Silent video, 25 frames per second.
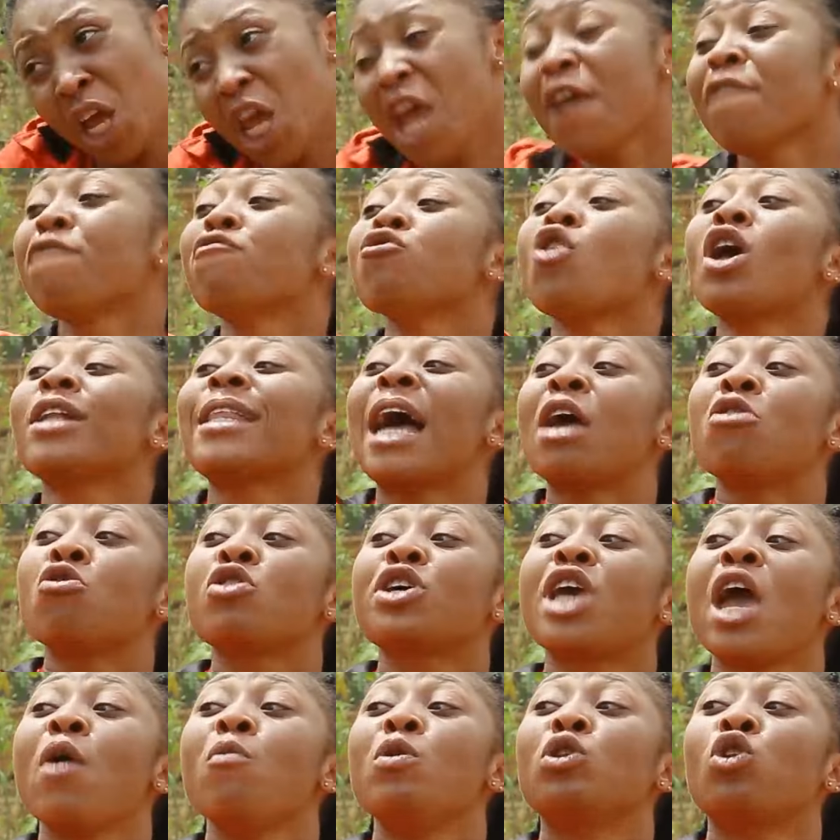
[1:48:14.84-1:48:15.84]
If not that
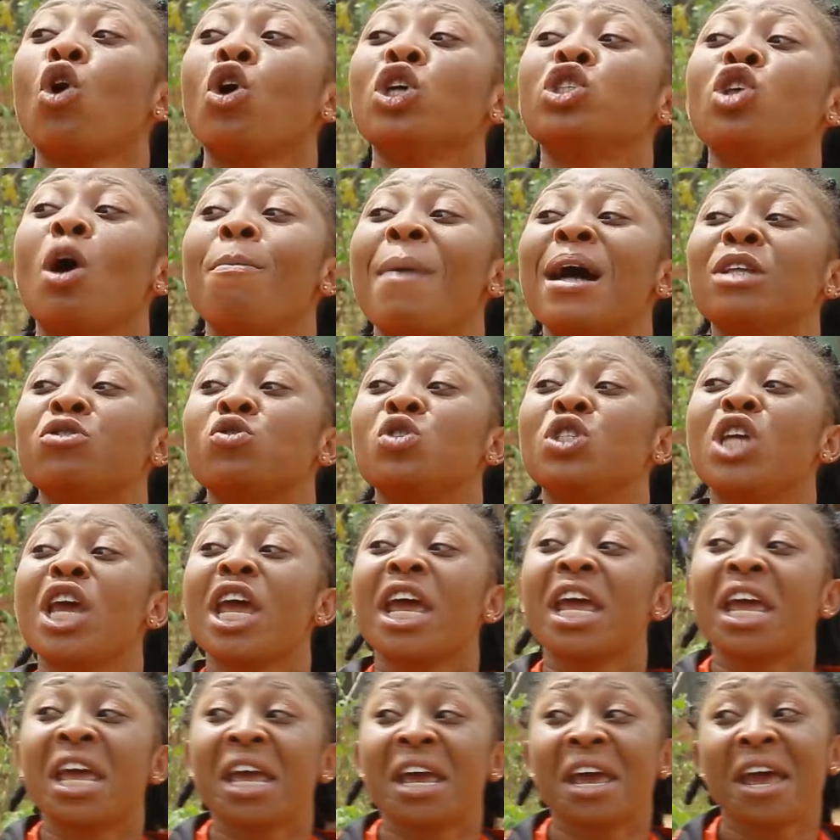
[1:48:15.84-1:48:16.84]
you came with Ozoma to do,
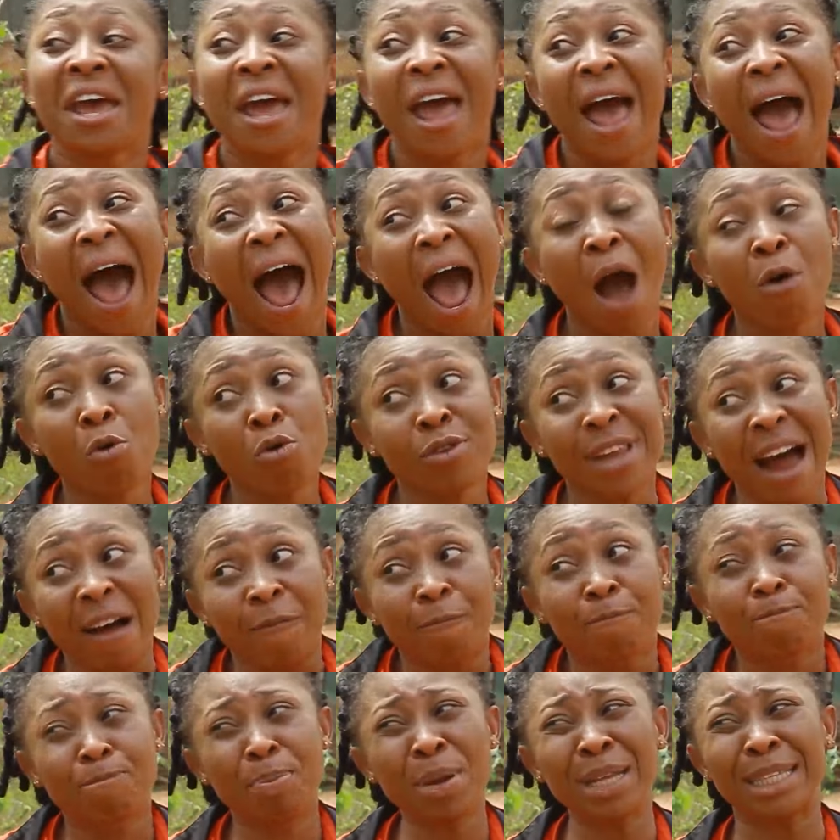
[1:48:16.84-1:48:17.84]
I would
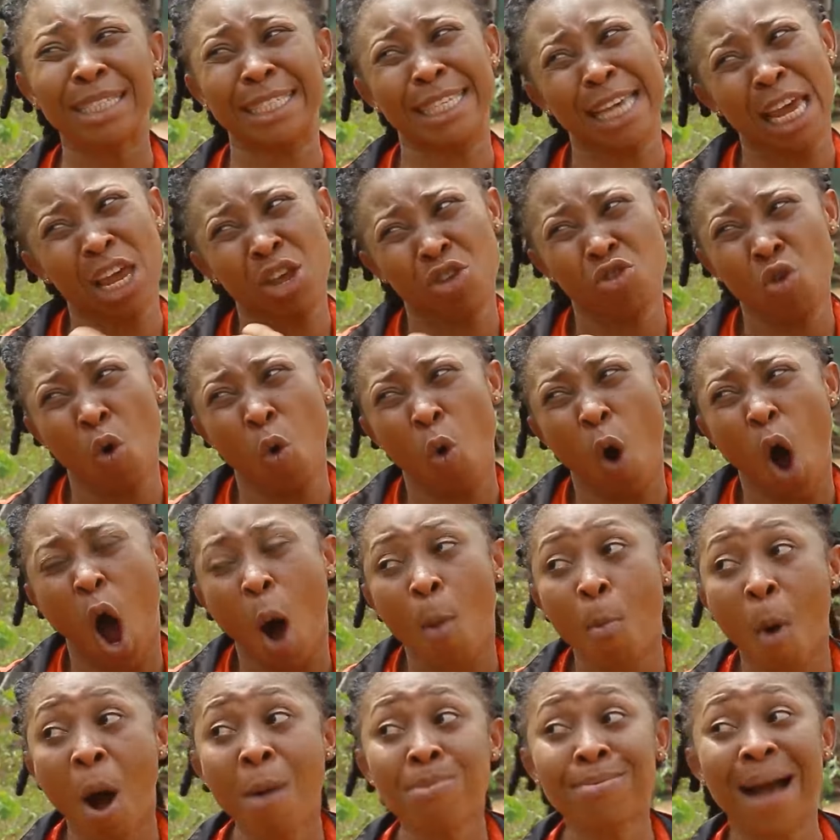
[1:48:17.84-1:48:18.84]
have beaten you. I
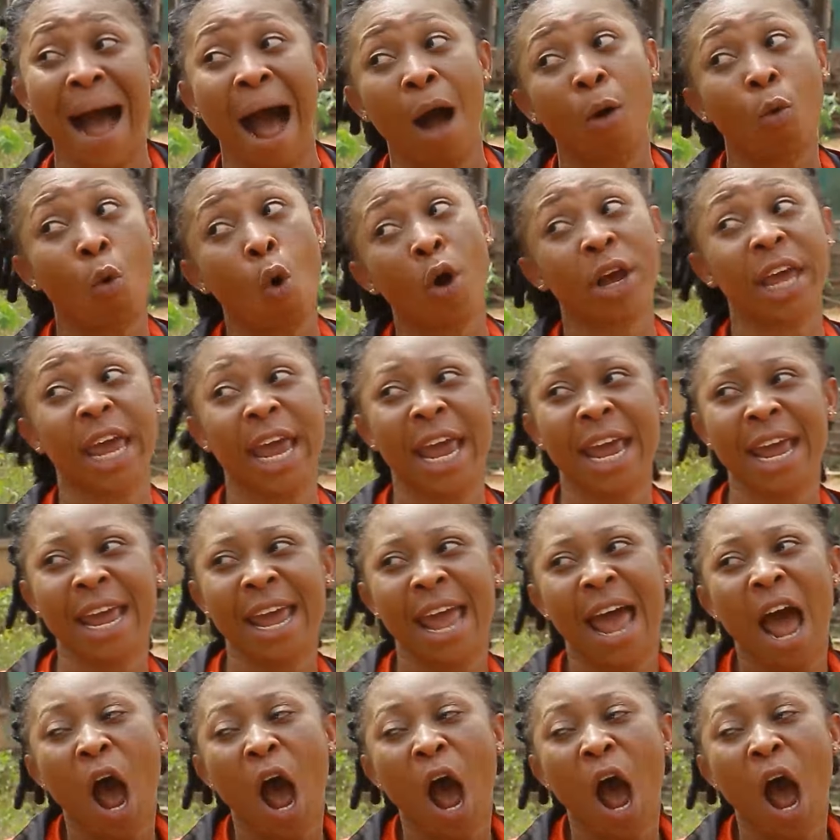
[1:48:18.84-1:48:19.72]
want that Kogi.